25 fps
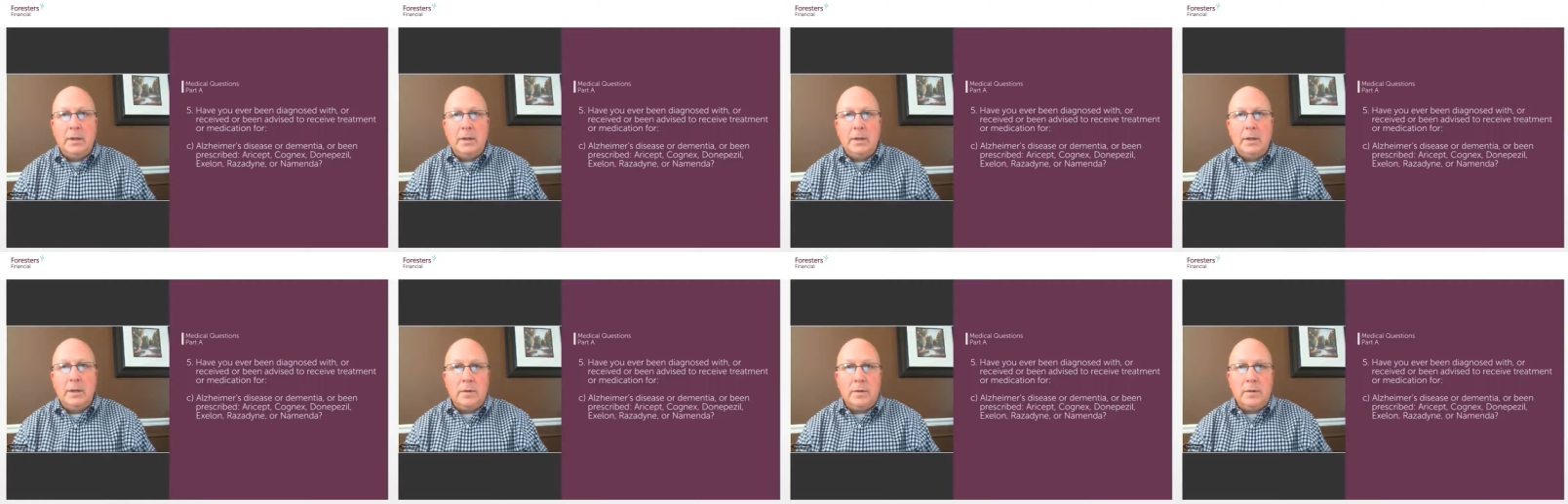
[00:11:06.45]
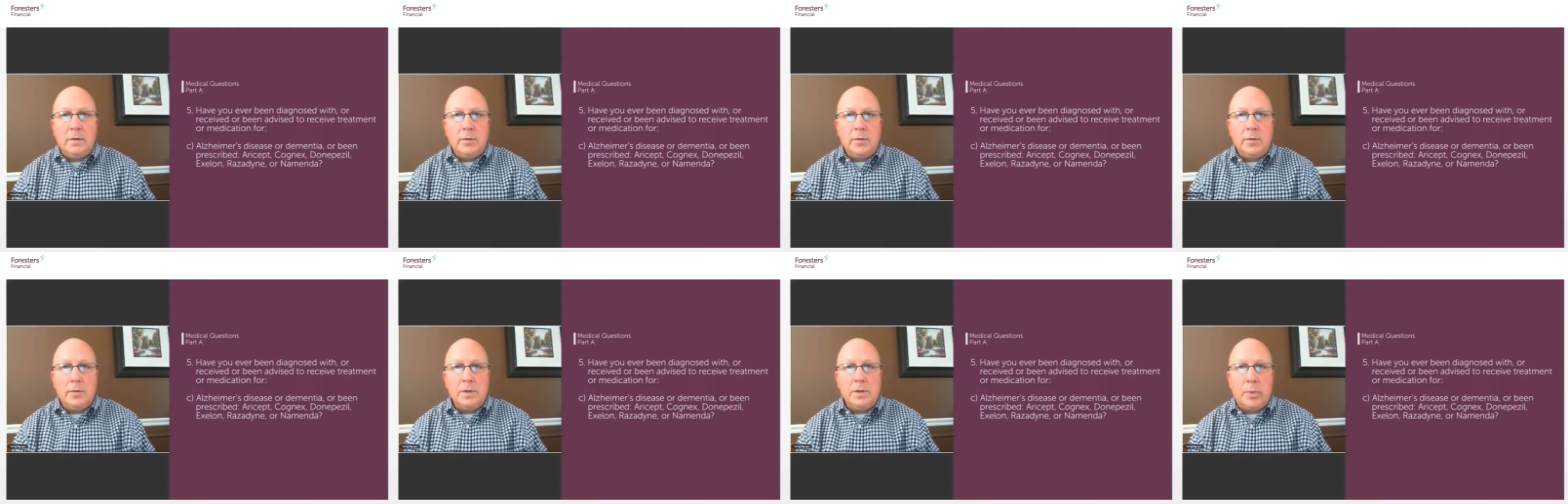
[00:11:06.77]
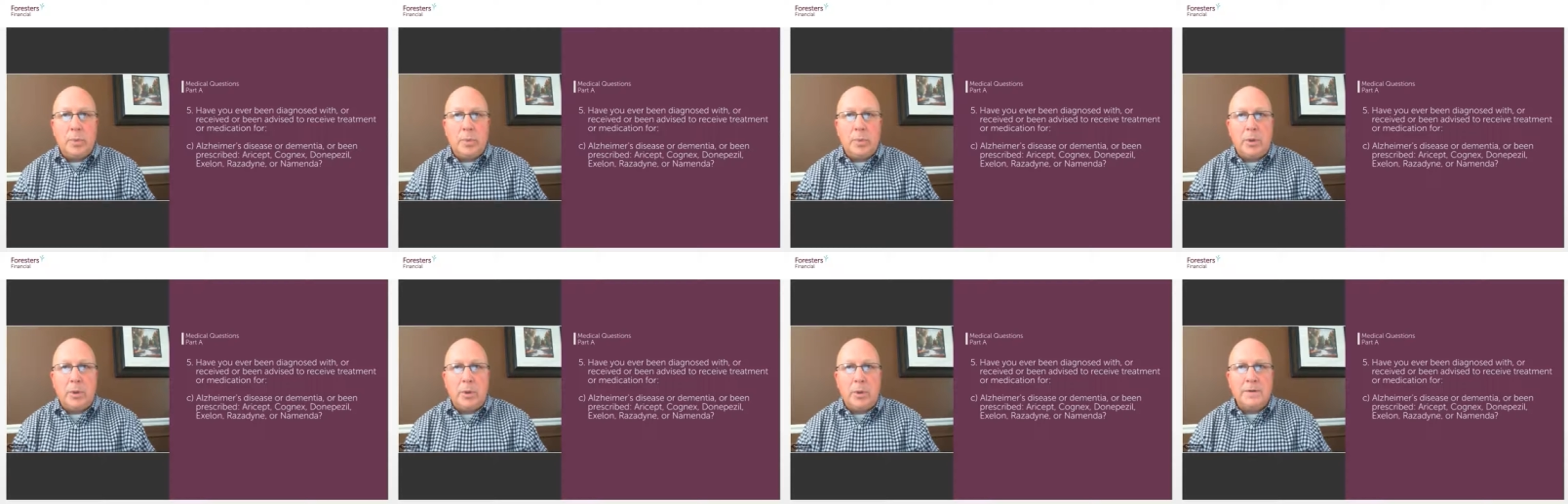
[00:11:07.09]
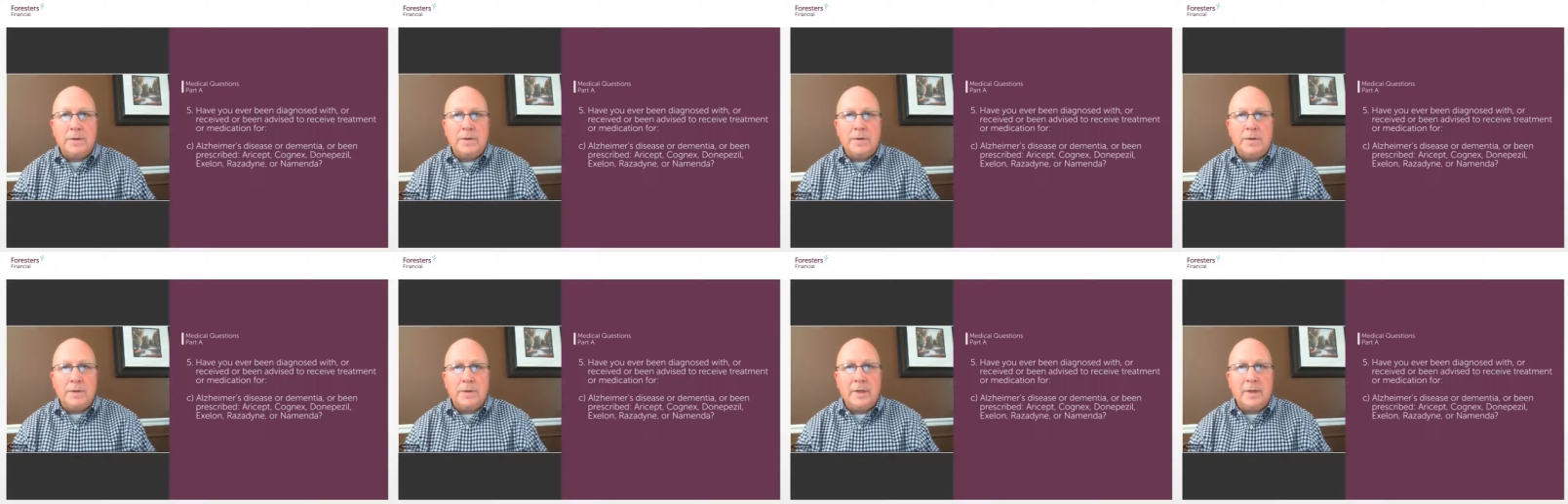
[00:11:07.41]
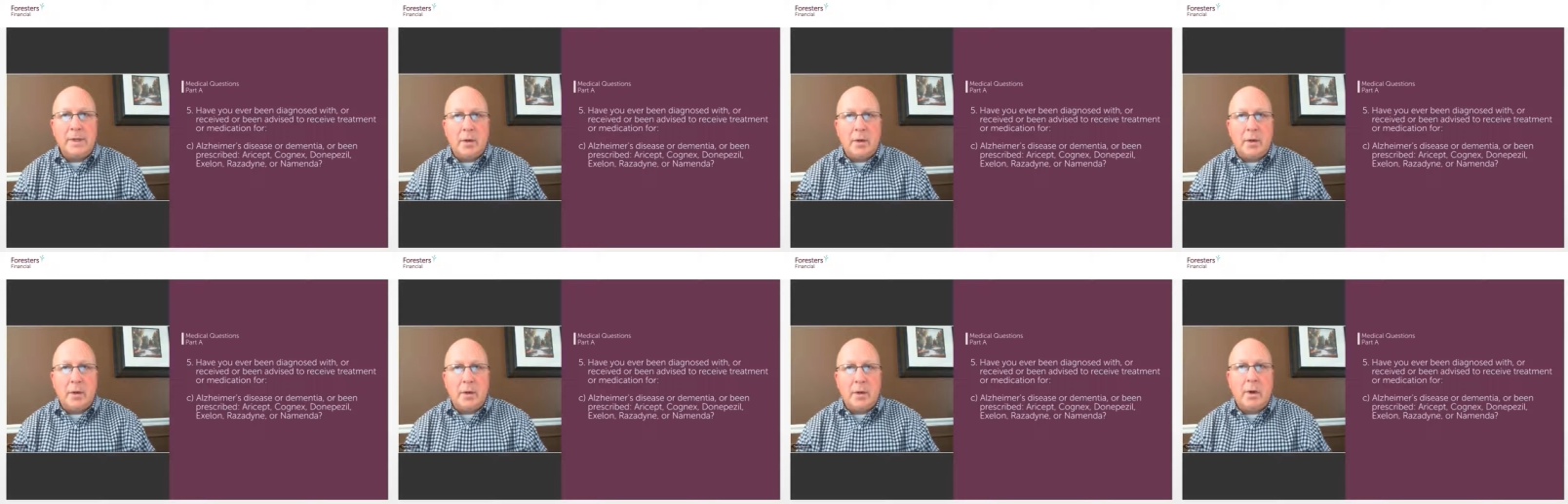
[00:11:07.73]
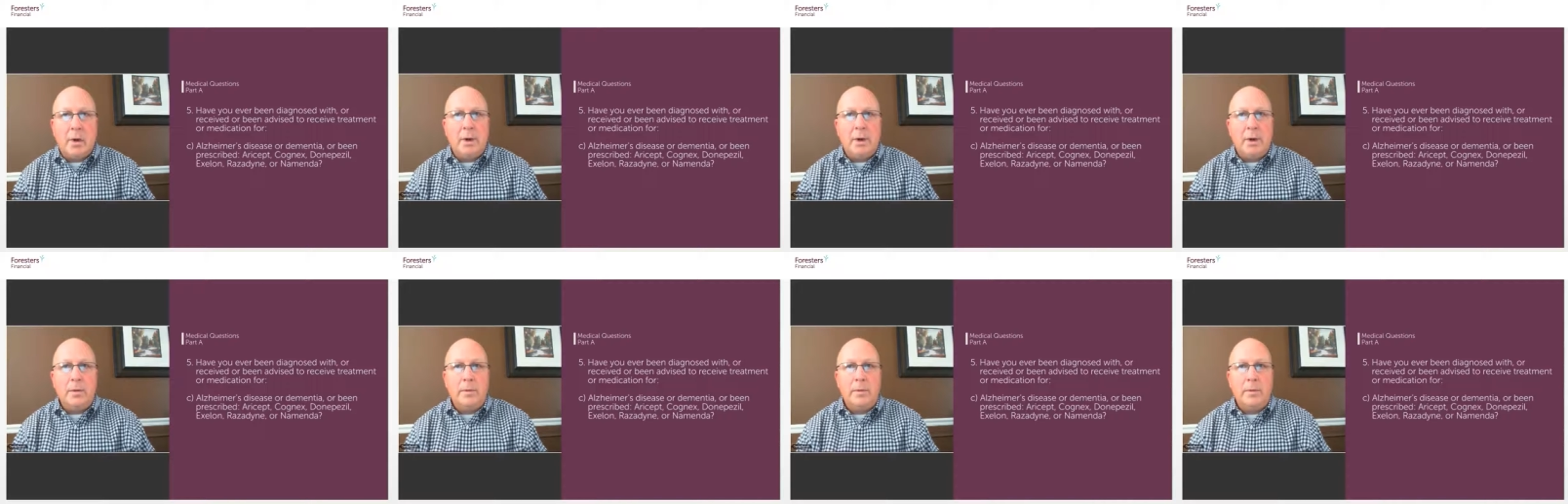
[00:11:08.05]
the unfortunate part is that they
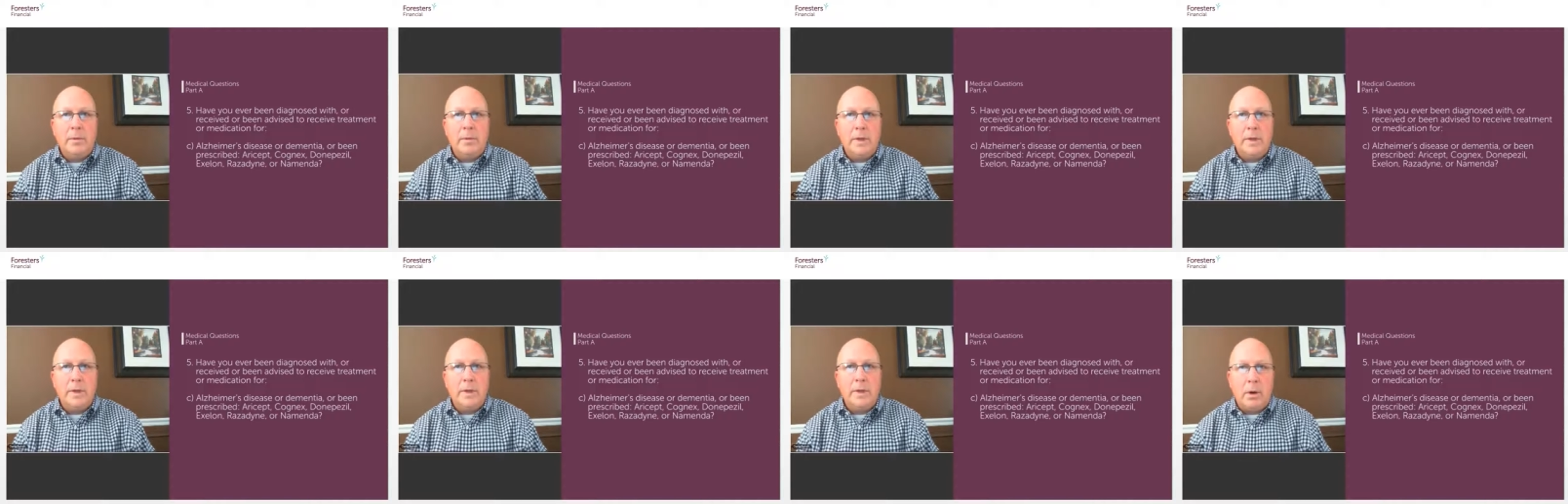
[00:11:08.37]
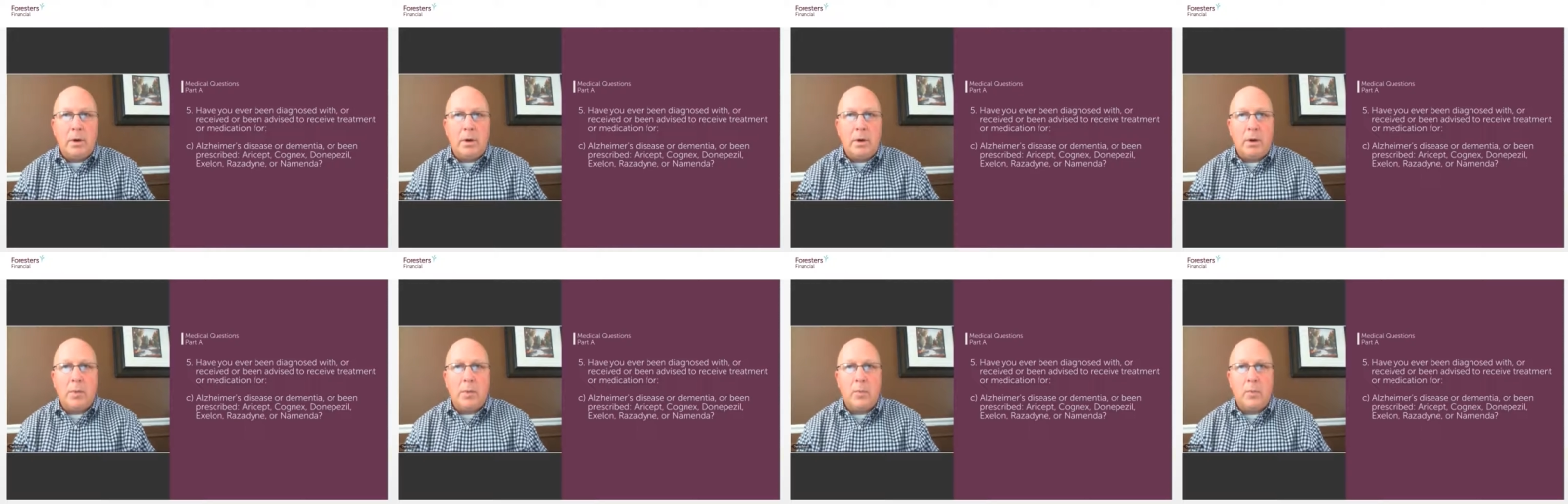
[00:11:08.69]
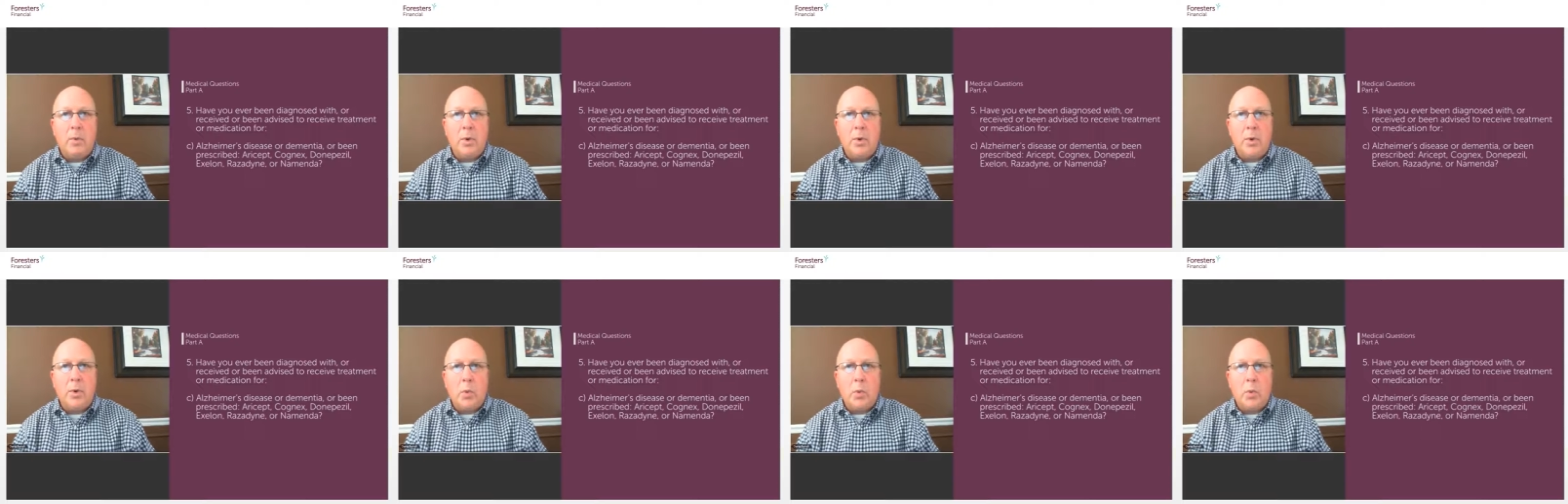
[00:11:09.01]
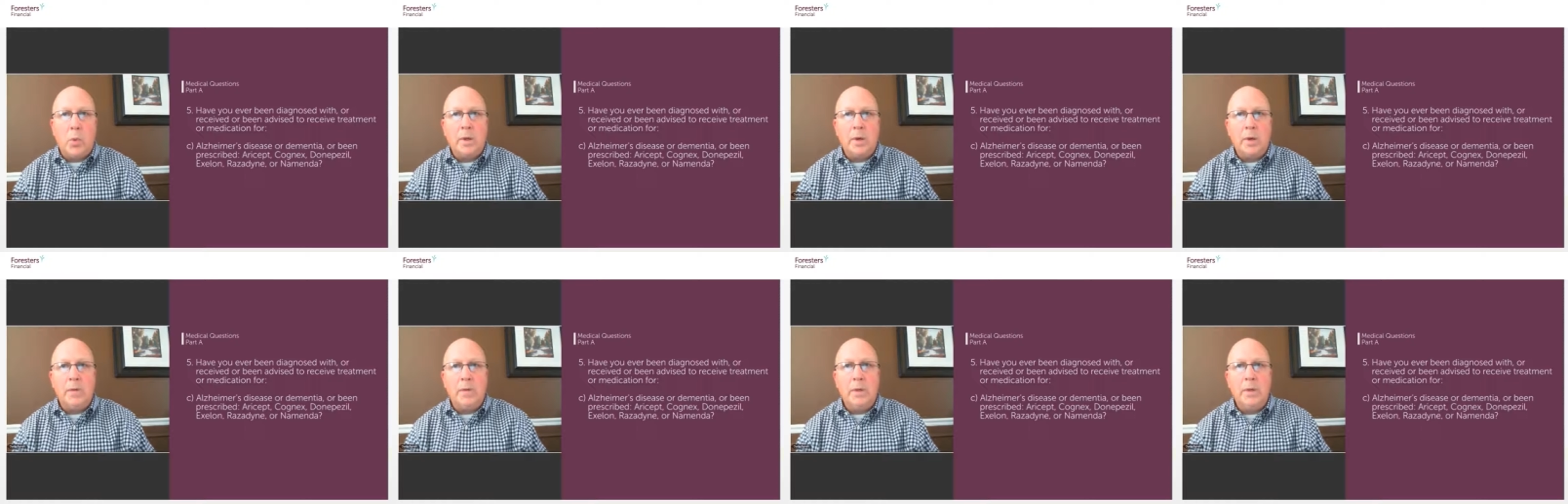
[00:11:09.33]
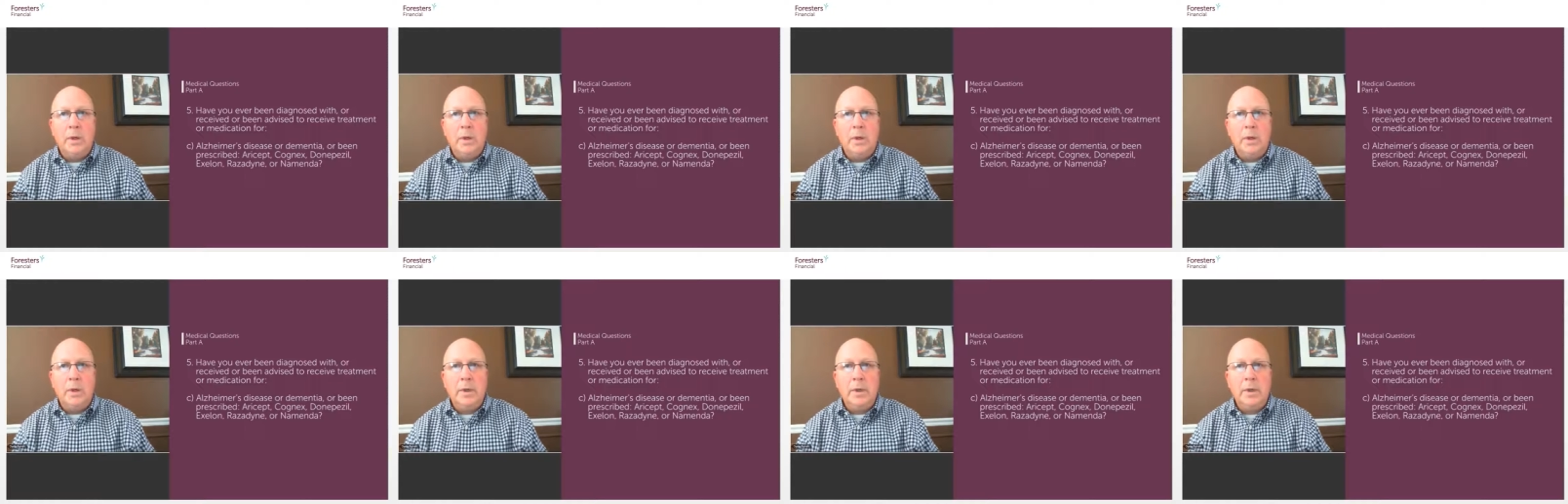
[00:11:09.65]
are at a point where